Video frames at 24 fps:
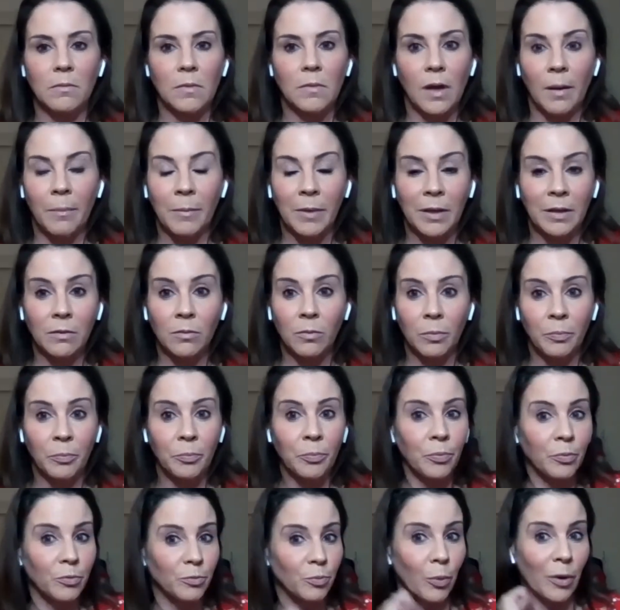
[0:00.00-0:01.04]
I mean,
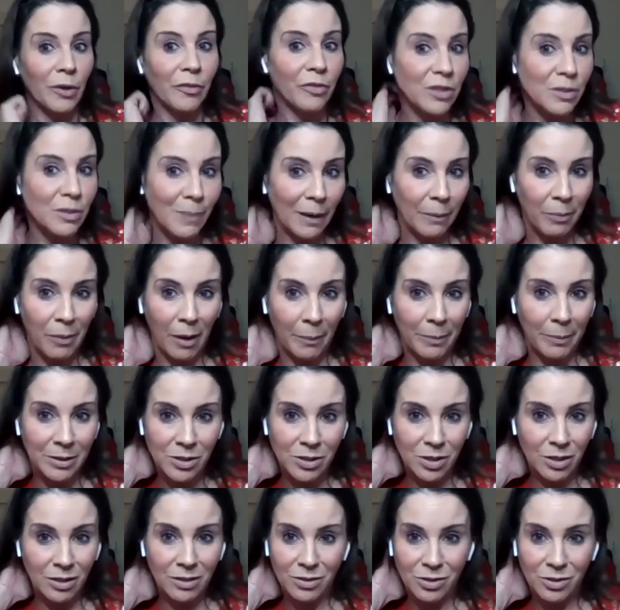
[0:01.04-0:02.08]
Boyfriend's Back probably
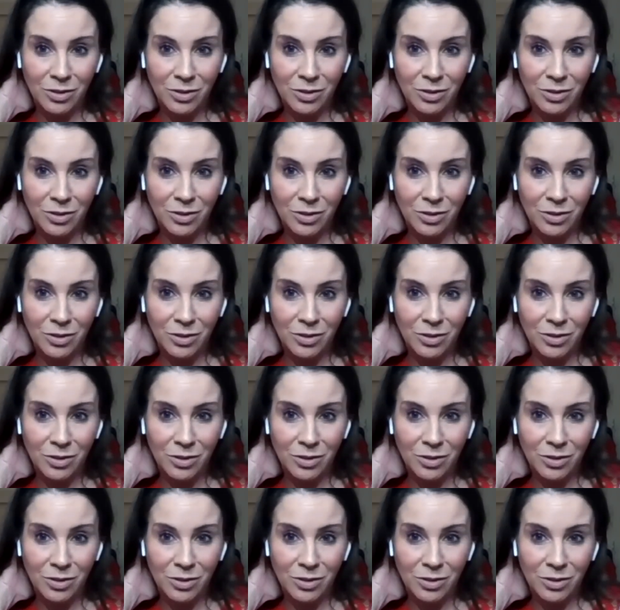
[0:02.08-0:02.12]
took